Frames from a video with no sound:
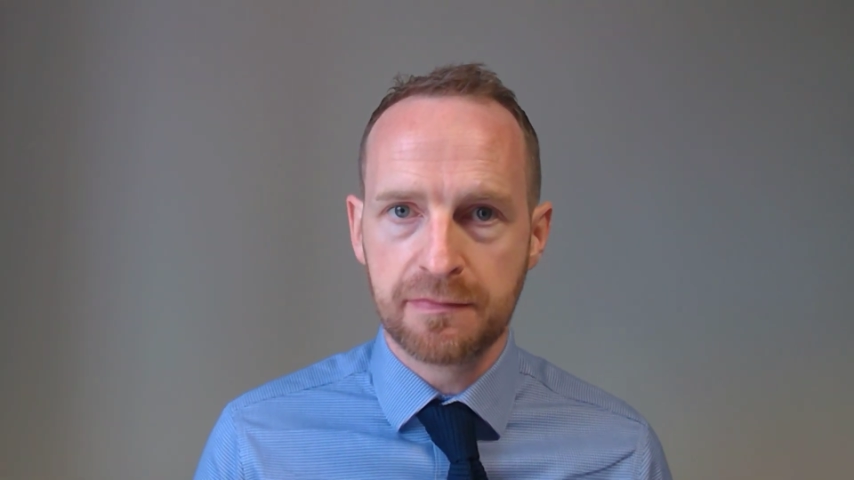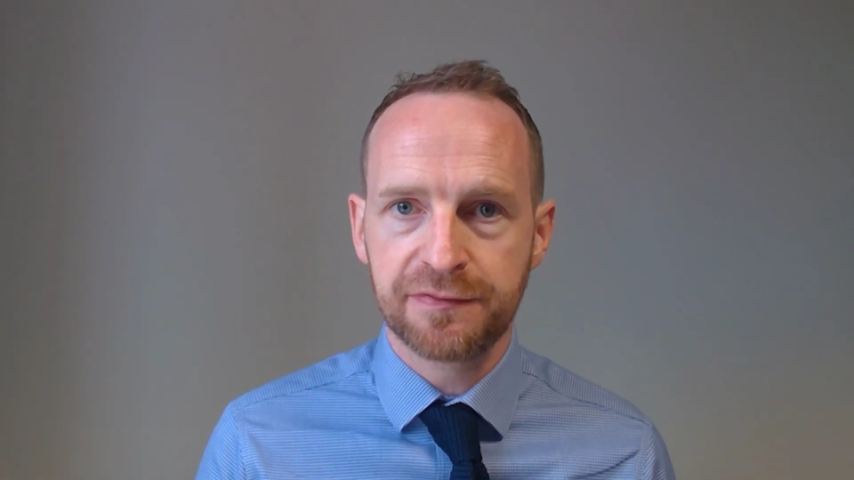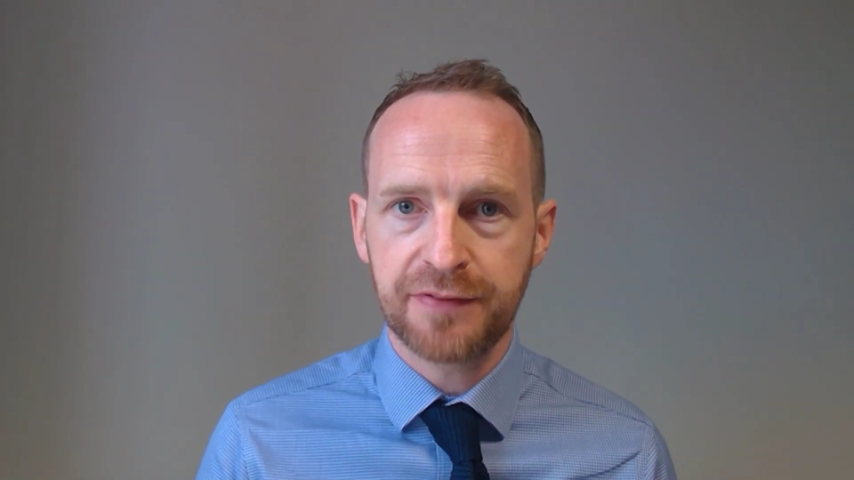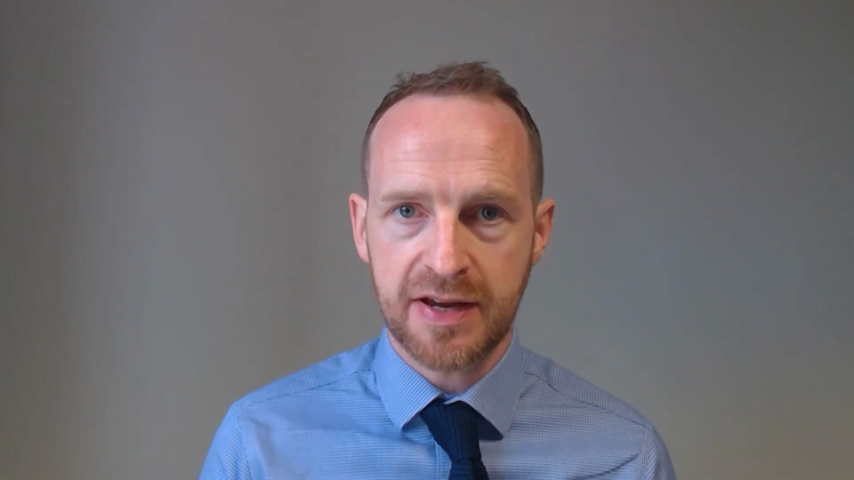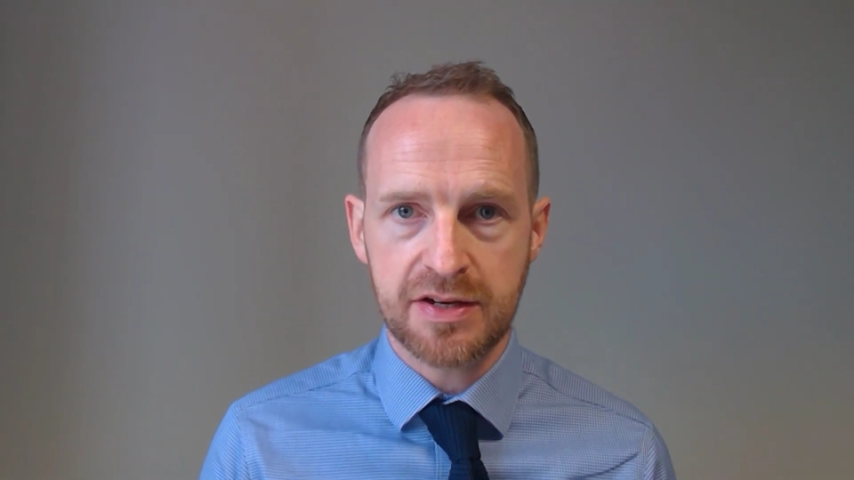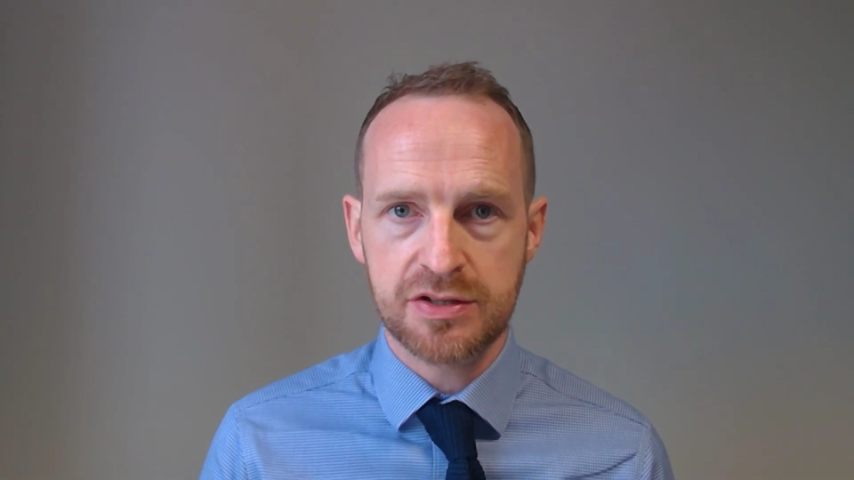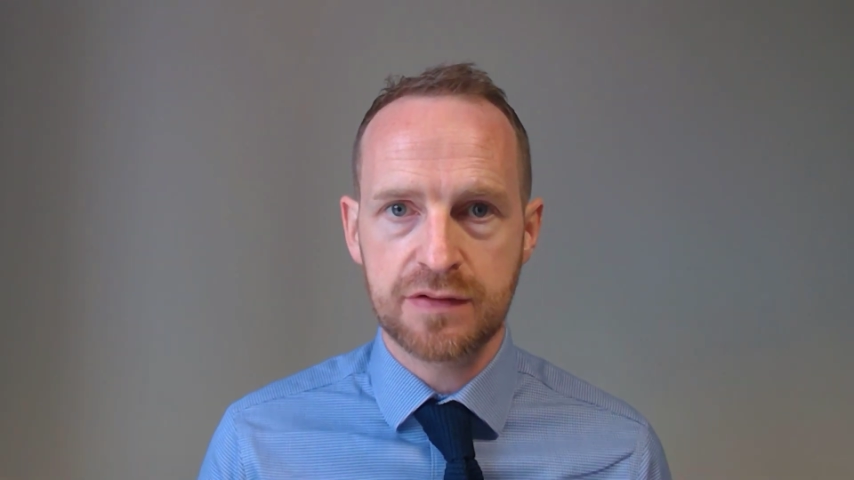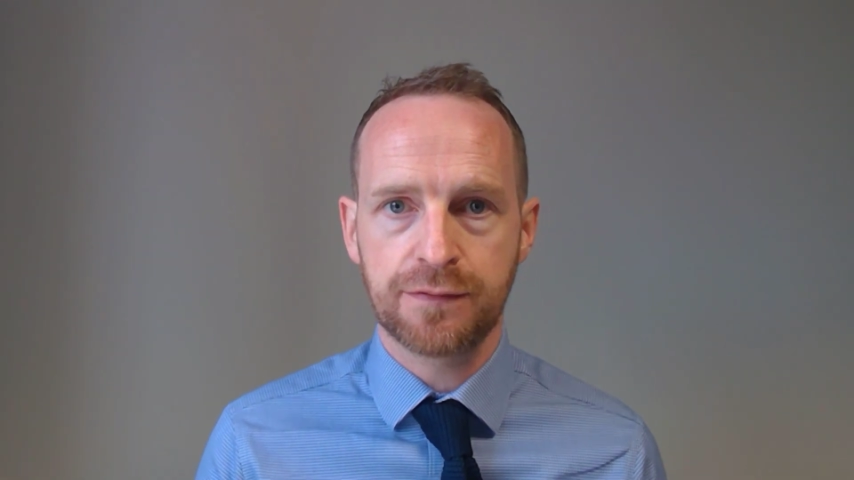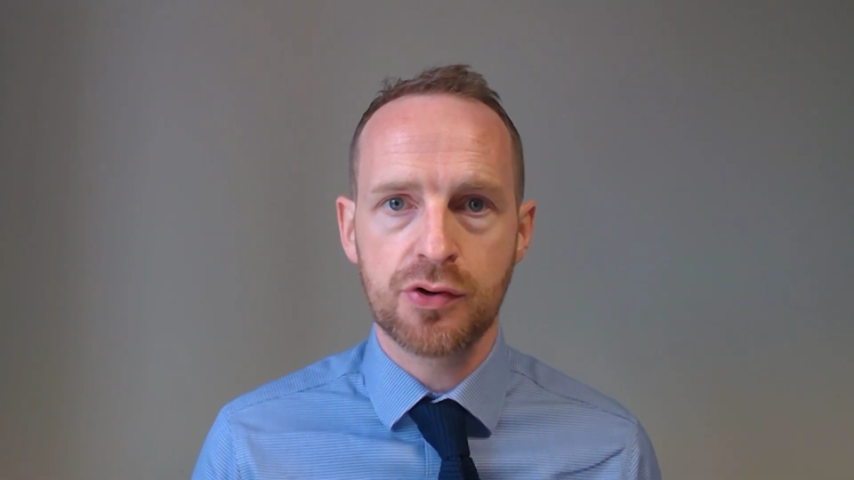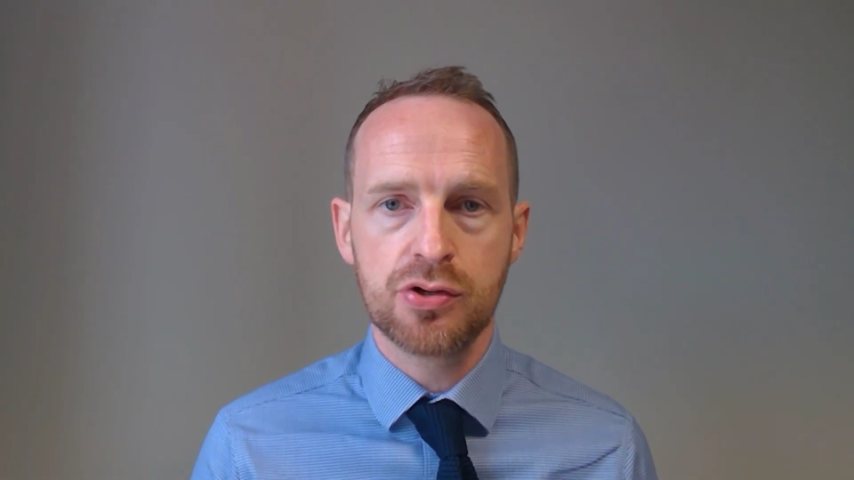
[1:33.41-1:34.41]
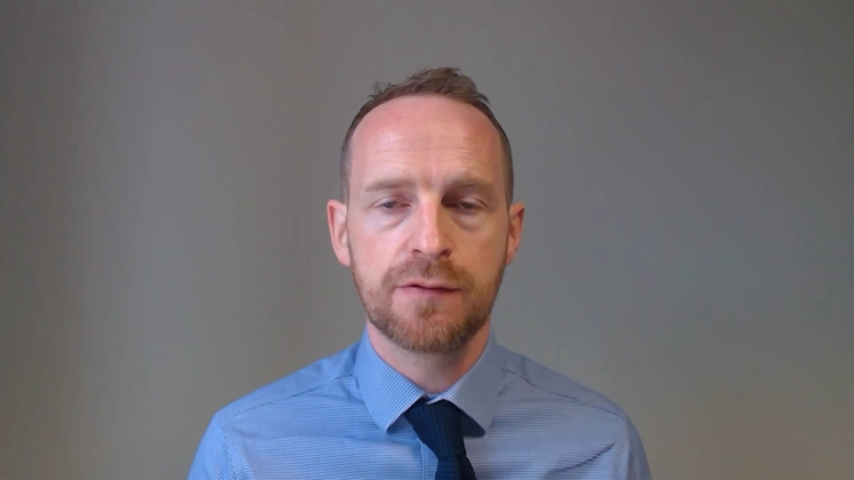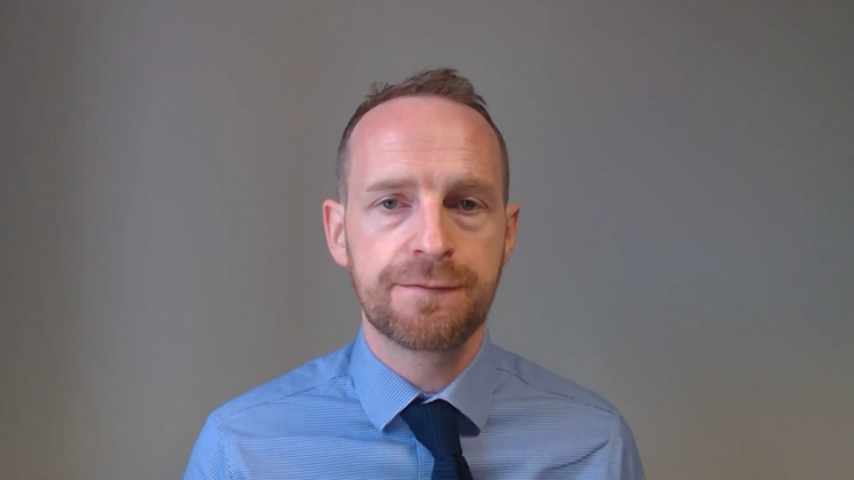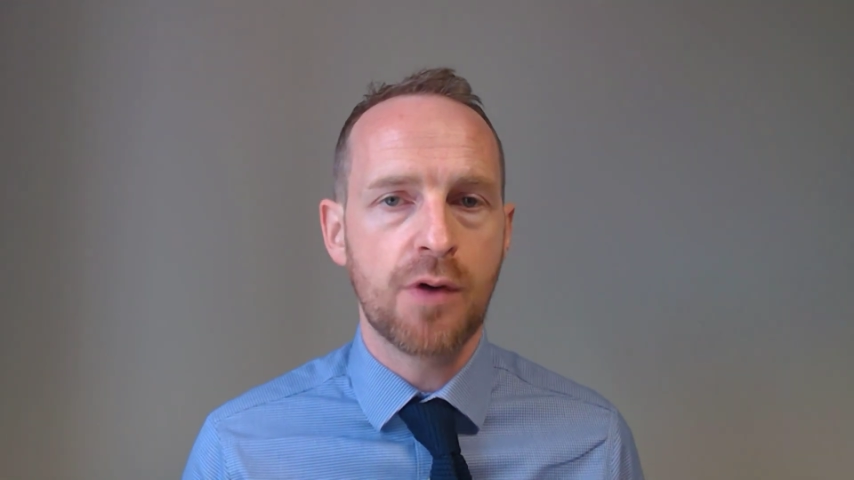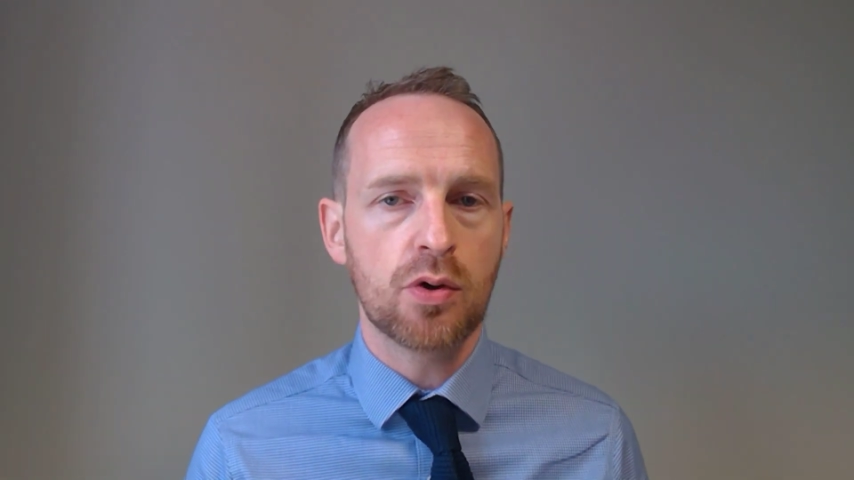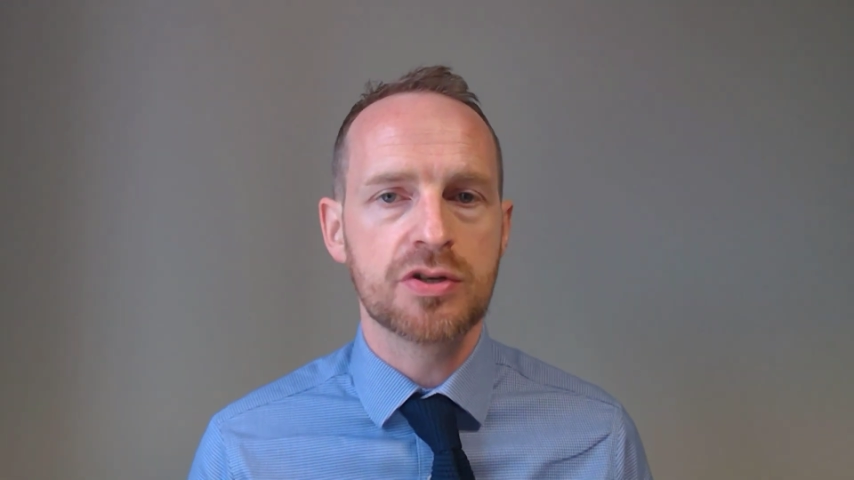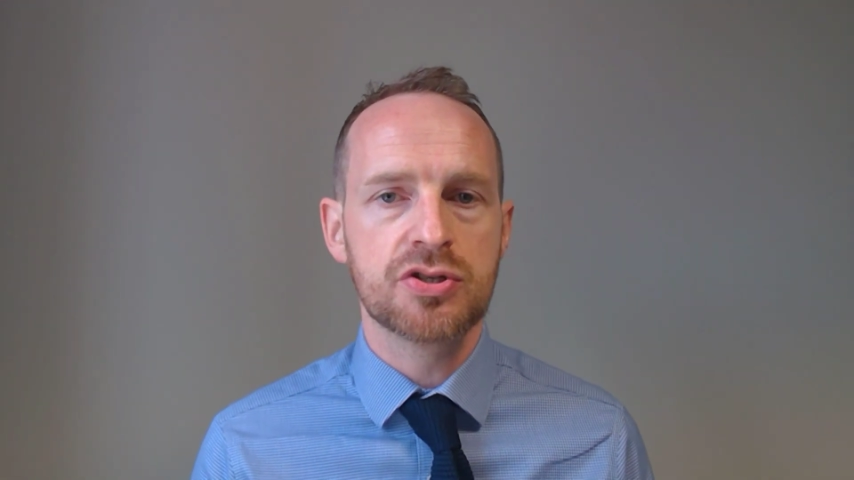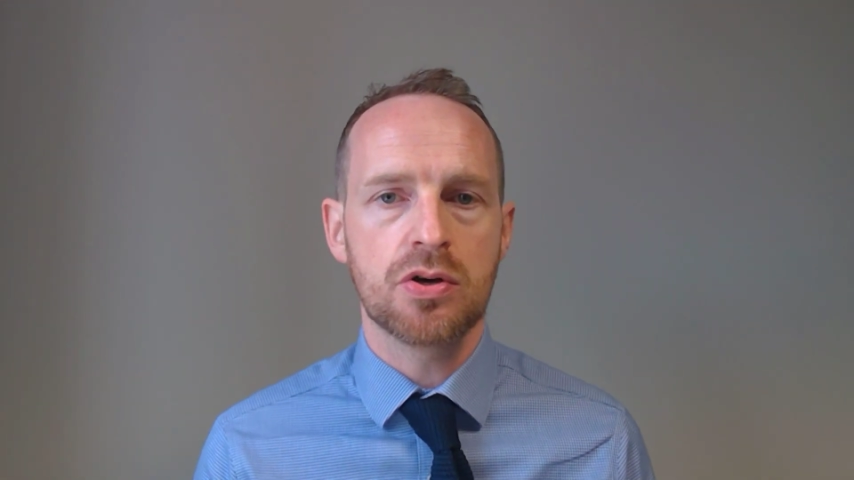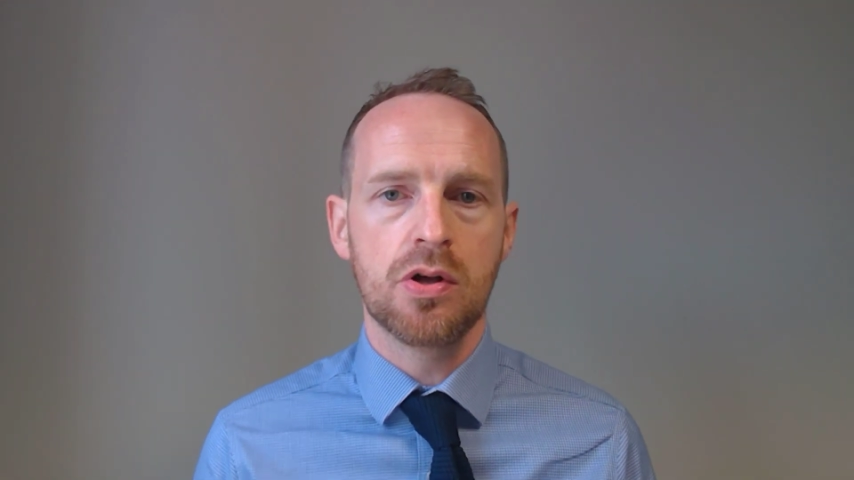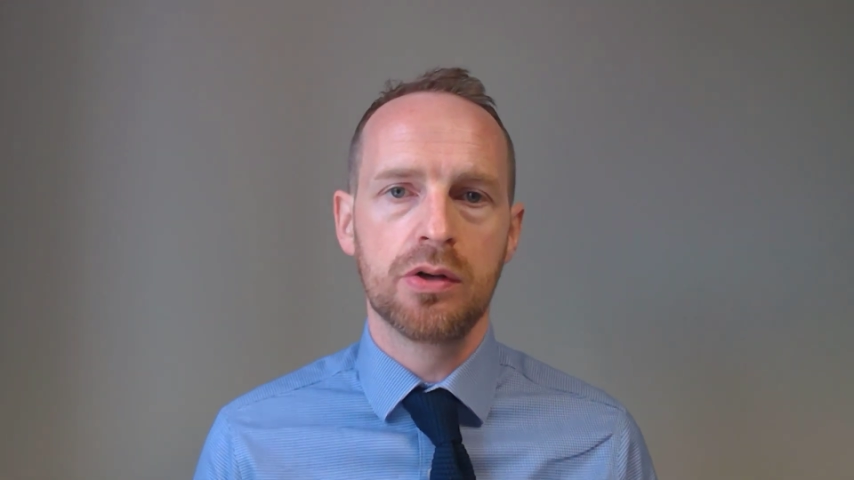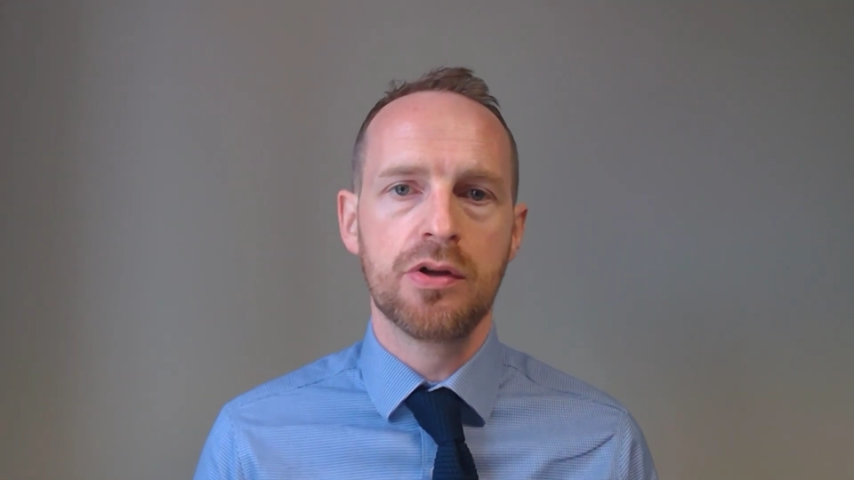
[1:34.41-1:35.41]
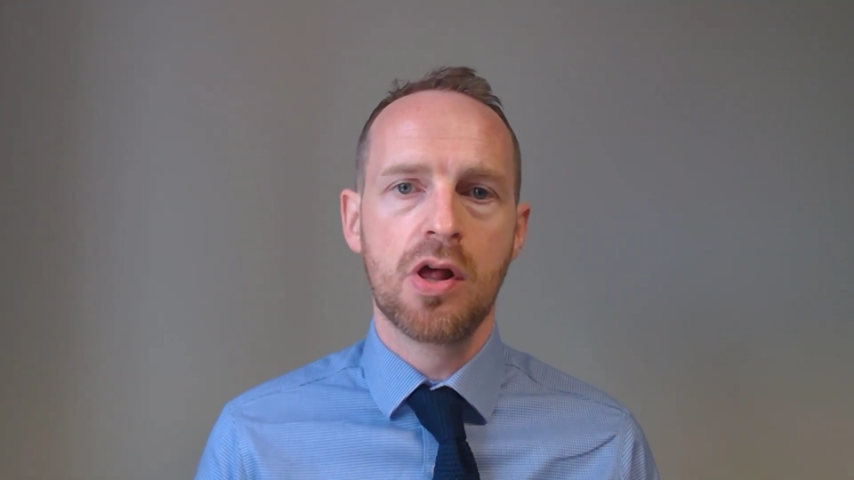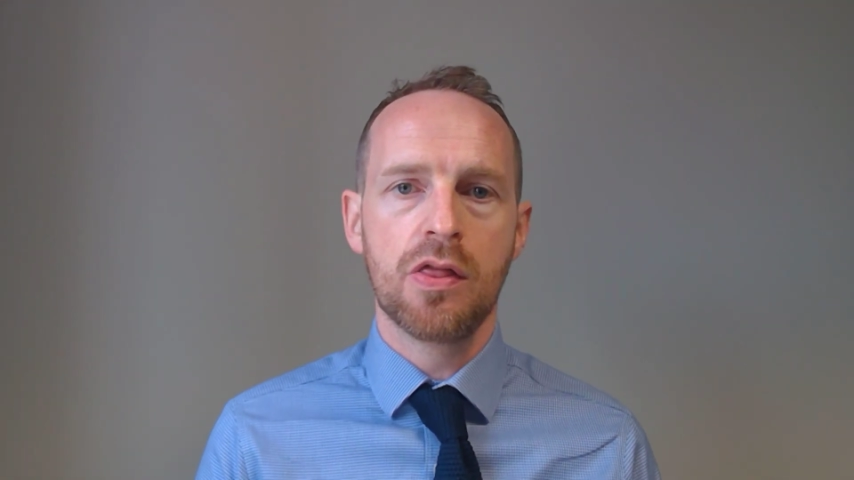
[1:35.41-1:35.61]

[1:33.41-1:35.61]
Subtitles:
fix for you to focus on